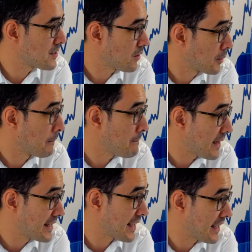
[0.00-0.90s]
on a
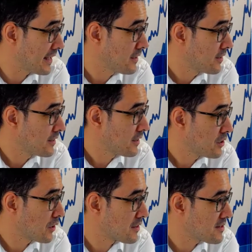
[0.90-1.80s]
Monday,
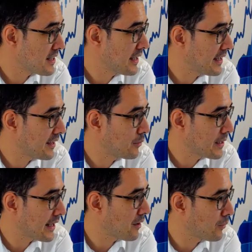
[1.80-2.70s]
you can see here we
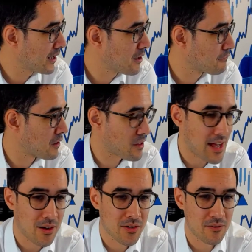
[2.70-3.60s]
get well over
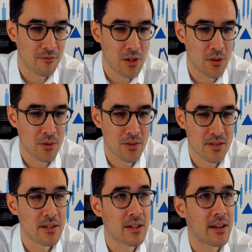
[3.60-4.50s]
1,000
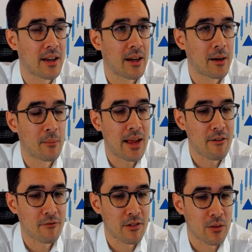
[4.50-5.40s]
views
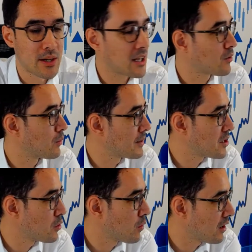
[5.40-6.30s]
every week when we
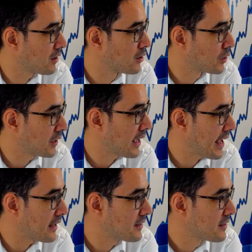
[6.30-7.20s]
do our look
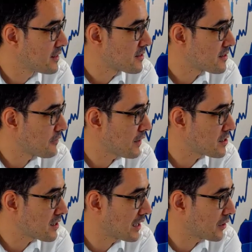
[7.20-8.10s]
ahead. So if I
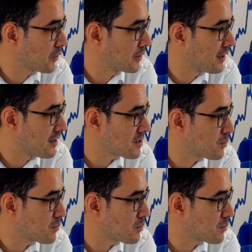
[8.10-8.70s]
just click on last